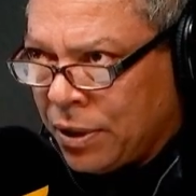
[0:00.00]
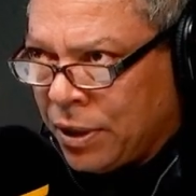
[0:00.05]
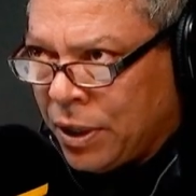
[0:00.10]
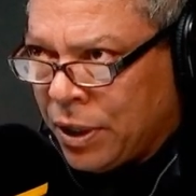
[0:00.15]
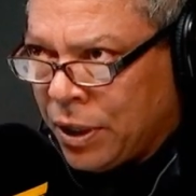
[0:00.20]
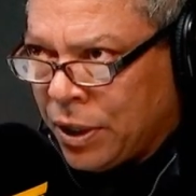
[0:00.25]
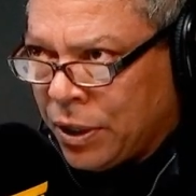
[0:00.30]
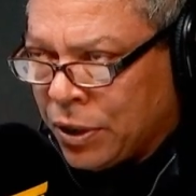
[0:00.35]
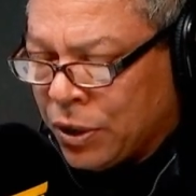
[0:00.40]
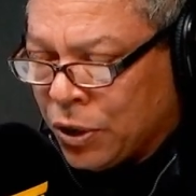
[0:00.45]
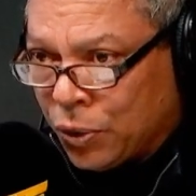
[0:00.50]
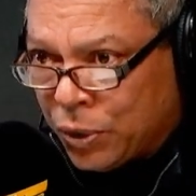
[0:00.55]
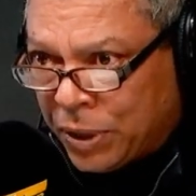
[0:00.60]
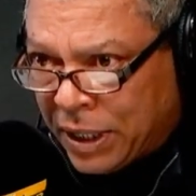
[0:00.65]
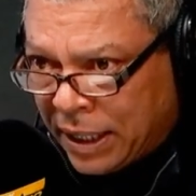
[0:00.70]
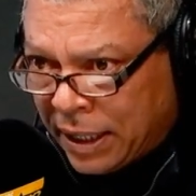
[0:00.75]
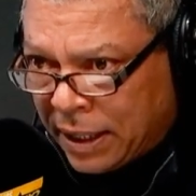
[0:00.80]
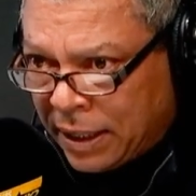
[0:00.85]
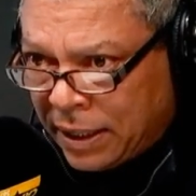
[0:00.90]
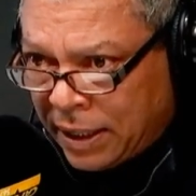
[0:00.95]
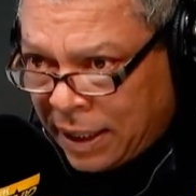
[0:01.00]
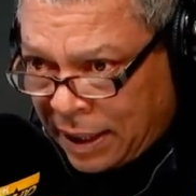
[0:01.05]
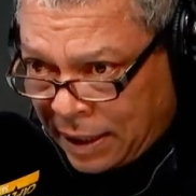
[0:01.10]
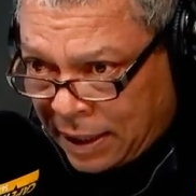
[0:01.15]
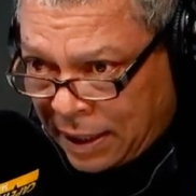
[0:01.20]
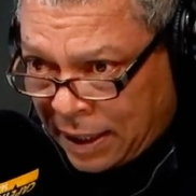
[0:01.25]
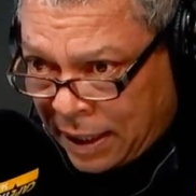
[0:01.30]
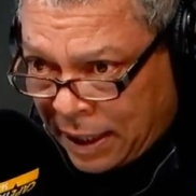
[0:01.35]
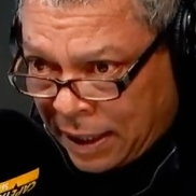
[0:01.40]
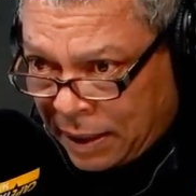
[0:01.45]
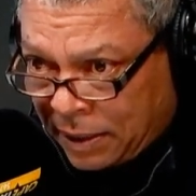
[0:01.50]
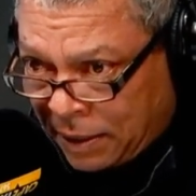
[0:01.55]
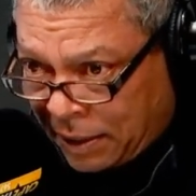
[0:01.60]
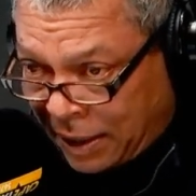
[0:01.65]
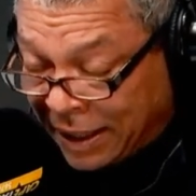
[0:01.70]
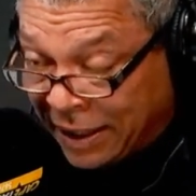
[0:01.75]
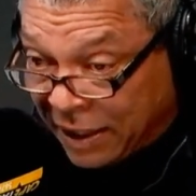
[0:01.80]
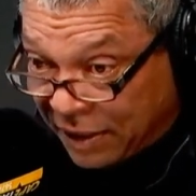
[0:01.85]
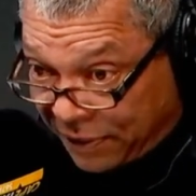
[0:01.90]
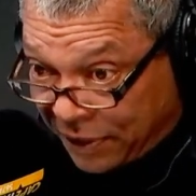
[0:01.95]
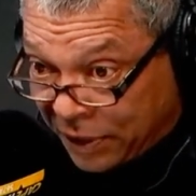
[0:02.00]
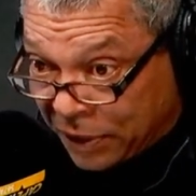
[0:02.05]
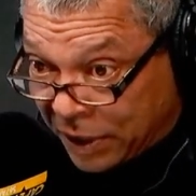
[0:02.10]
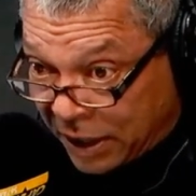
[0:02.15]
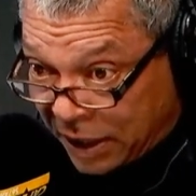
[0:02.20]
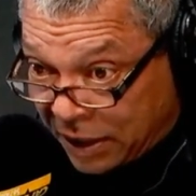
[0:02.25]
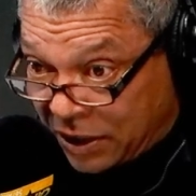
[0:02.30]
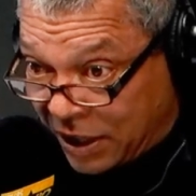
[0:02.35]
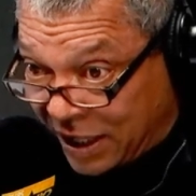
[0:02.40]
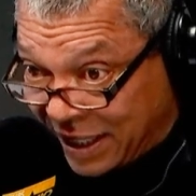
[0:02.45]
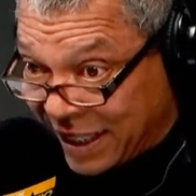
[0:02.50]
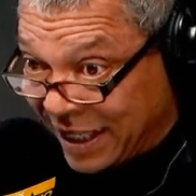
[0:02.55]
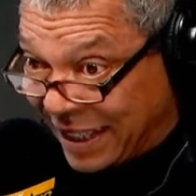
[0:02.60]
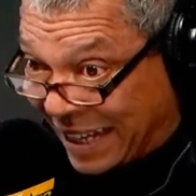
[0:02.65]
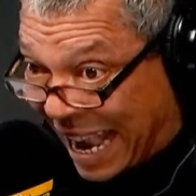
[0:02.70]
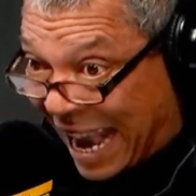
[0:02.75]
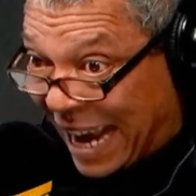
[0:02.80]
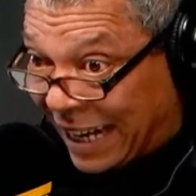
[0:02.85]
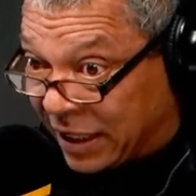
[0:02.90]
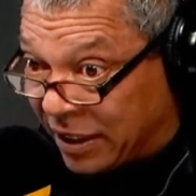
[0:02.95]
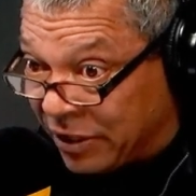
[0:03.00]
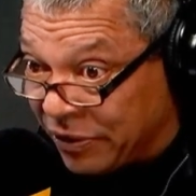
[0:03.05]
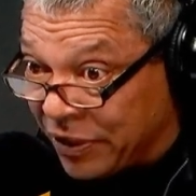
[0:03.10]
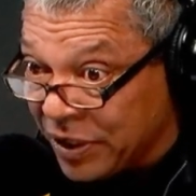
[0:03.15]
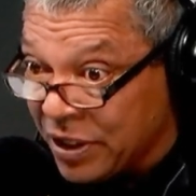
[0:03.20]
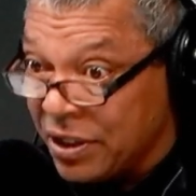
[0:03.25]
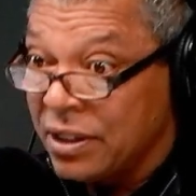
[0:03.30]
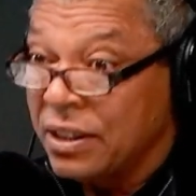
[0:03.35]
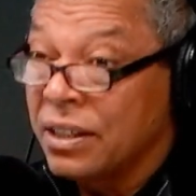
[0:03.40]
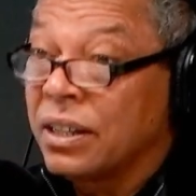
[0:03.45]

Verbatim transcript: daughter yesterday, interviewed her. She's an activist.